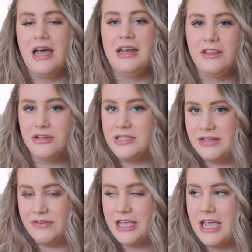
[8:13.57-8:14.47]
another
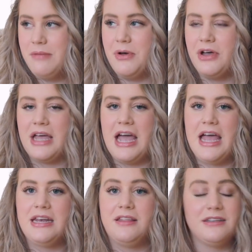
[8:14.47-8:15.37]
Stephen King book,
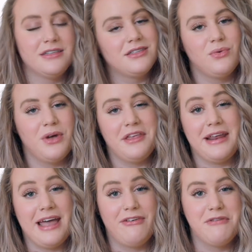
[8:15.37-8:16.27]
and this is the one that
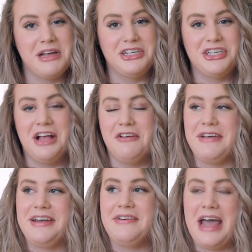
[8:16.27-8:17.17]
I have on my shelf.
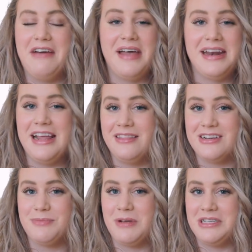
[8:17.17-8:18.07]
I don't have any
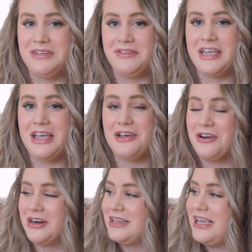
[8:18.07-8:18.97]
others by Stephen King
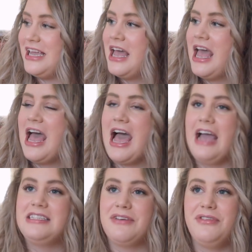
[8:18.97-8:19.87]
currently.
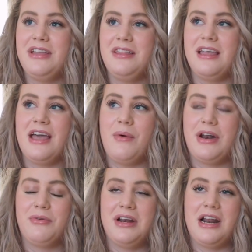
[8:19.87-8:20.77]
I definitely think I
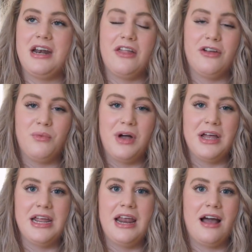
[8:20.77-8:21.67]
want to read another
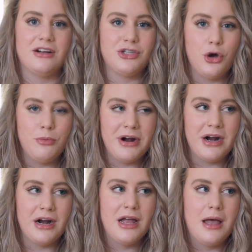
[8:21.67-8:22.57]
one in
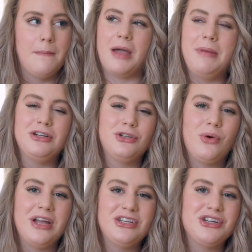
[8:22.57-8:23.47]
October. I'm not
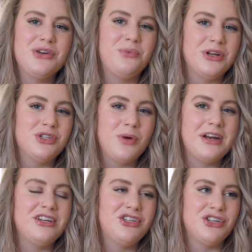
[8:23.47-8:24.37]
quite sure which
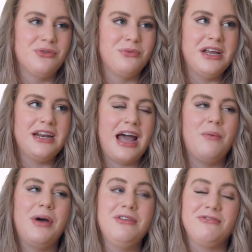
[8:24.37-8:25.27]
one I should read. I
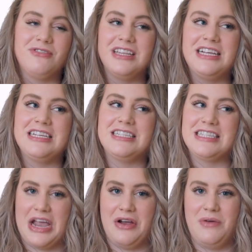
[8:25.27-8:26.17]
want a really
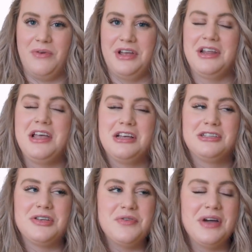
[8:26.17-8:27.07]
scary one,
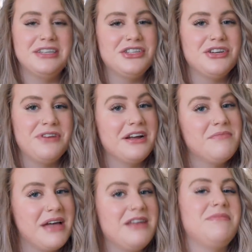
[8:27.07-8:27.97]
so you guys should
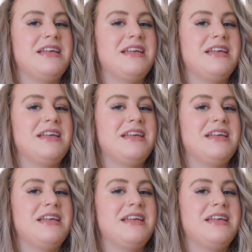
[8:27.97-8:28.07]
recommend